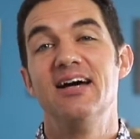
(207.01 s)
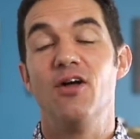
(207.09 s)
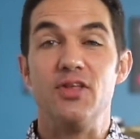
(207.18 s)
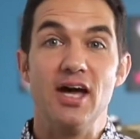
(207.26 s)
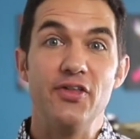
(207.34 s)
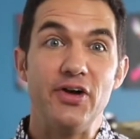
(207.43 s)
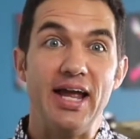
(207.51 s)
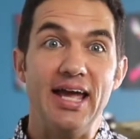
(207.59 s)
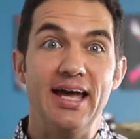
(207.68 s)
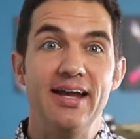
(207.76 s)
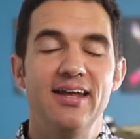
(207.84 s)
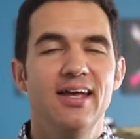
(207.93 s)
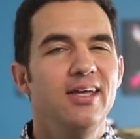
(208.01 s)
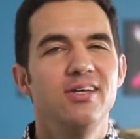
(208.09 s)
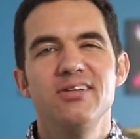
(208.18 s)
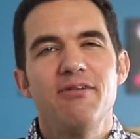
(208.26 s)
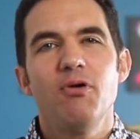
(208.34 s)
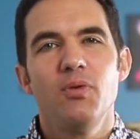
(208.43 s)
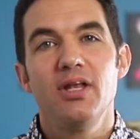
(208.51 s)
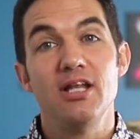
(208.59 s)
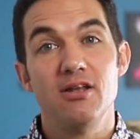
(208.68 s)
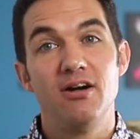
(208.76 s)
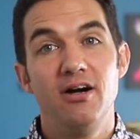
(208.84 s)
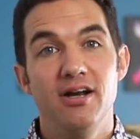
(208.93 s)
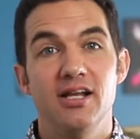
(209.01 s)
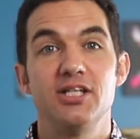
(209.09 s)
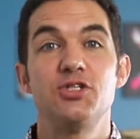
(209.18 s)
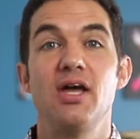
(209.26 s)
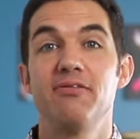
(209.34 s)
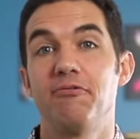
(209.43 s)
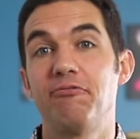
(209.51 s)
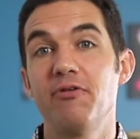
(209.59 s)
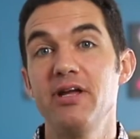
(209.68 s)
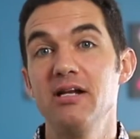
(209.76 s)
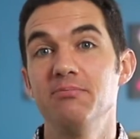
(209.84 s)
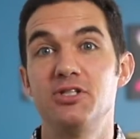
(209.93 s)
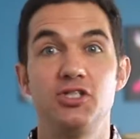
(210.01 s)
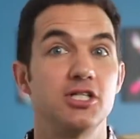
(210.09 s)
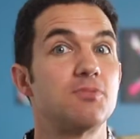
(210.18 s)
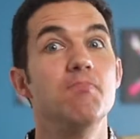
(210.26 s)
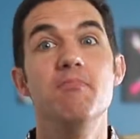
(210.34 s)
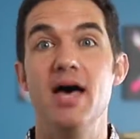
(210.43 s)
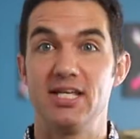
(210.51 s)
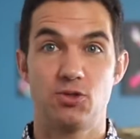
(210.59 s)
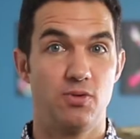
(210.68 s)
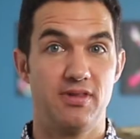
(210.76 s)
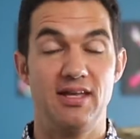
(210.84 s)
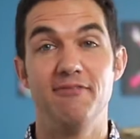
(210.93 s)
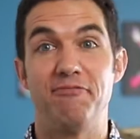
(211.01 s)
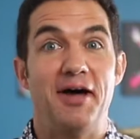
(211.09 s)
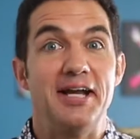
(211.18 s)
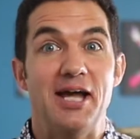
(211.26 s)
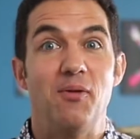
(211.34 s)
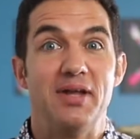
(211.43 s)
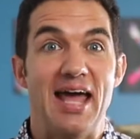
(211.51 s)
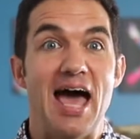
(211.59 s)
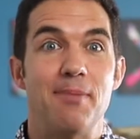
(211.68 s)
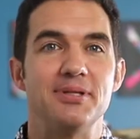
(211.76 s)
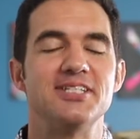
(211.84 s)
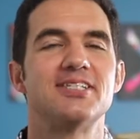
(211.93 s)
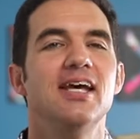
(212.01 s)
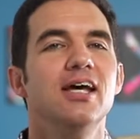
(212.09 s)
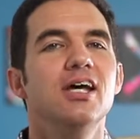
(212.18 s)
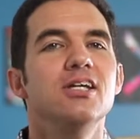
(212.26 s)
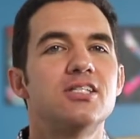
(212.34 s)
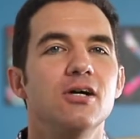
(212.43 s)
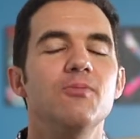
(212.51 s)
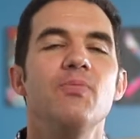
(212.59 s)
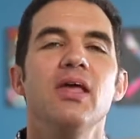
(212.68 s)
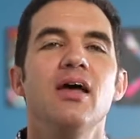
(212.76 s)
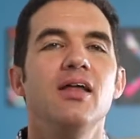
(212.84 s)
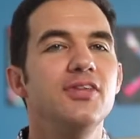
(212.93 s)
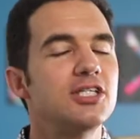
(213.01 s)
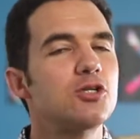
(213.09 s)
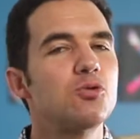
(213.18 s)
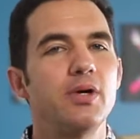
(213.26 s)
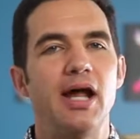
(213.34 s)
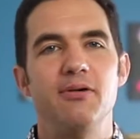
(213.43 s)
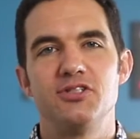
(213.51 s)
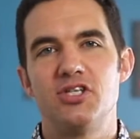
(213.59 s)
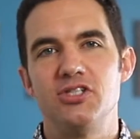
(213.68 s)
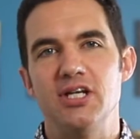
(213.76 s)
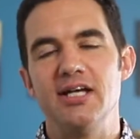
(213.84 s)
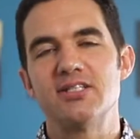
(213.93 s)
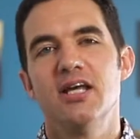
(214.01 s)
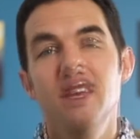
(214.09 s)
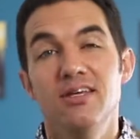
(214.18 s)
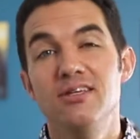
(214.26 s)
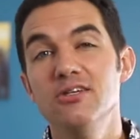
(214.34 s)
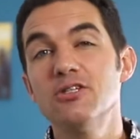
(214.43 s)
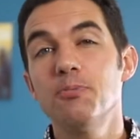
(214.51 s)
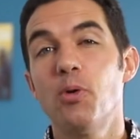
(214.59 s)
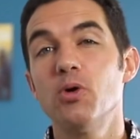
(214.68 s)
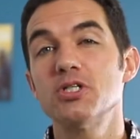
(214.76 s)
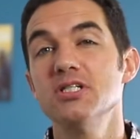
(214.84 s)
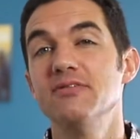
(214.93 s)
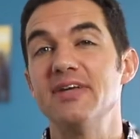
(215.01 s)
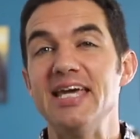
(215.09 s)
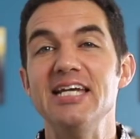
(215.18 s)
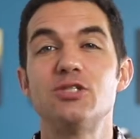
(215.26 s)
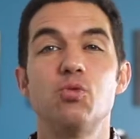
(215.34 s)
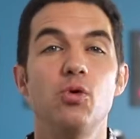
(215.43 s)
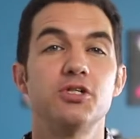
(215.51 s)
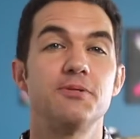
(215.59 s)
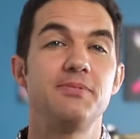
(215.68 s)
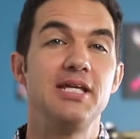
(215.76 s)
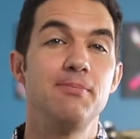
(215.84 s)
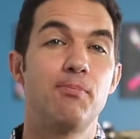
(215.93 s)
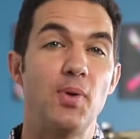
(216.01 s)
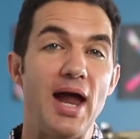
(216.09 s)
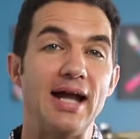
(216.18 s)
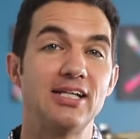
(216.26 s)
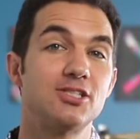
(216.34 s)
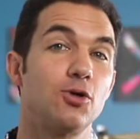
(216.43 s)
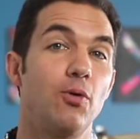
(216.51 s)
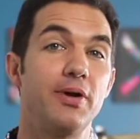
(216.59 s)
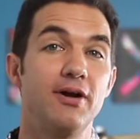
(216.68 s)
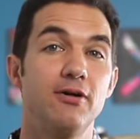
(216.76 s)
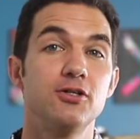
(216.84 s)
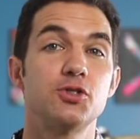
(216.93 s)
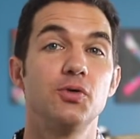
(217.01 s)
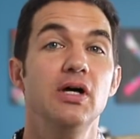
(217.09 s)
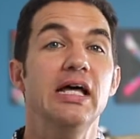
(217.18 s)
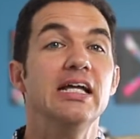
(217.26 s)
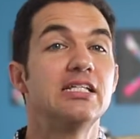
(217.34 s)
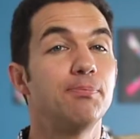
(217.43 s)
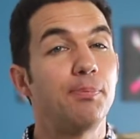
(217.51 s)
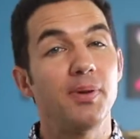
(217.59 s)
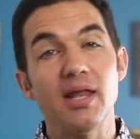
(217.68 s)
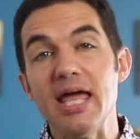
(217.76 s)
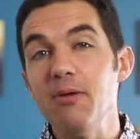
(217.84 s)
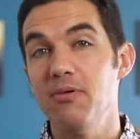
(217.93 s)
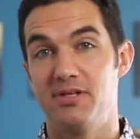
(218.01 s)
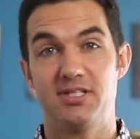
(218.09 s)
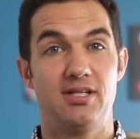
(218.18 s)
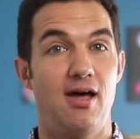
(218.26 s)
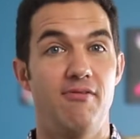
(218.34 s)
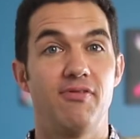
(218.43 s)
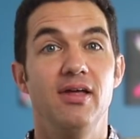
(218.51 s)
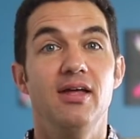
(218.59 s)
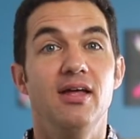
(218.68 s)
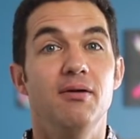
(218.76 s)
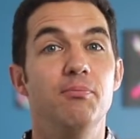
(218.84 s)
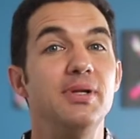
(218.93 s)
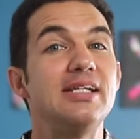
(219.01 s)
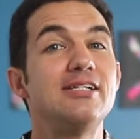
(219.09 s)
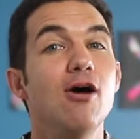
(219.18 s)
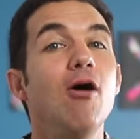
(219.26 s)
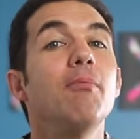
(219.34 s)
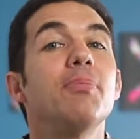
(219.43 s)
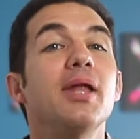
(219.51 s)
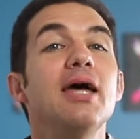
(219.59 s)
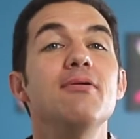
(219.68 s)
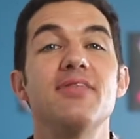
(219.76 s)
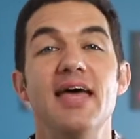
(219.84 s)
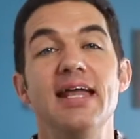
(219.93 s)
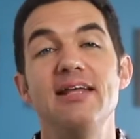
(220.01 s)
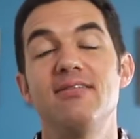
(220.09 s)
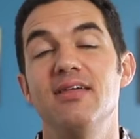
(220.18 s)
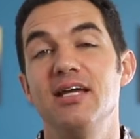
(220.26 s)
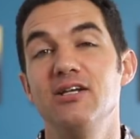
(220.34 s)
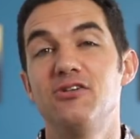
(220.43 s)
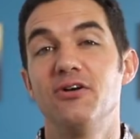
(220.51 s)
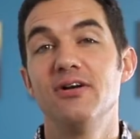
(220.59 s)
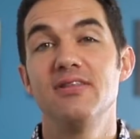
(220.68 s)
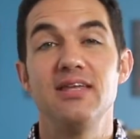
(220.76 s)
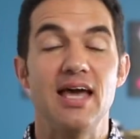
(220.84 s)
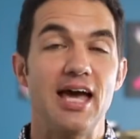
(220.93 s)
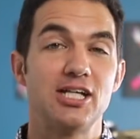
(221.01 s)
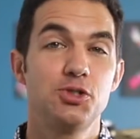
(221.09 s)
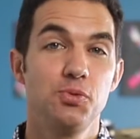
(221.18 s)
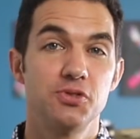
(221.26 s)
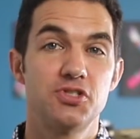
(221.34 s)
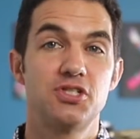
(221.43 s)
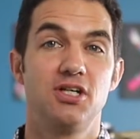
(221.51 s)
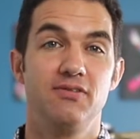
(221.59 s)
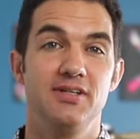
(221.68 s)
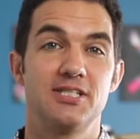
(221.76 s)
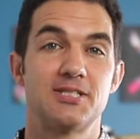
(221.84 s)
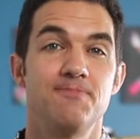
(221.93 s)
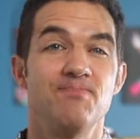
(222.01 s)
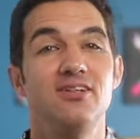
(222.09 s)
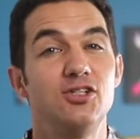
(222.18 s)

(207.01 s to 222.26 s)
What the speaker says: On the other hand, you'll never really learn unless you have the freedom to just mess with it and find out what happens. So this is what I would suggest. Use a portion of each worship team practice or rehearsal to play with stuff, but don't play with anything during the actual service.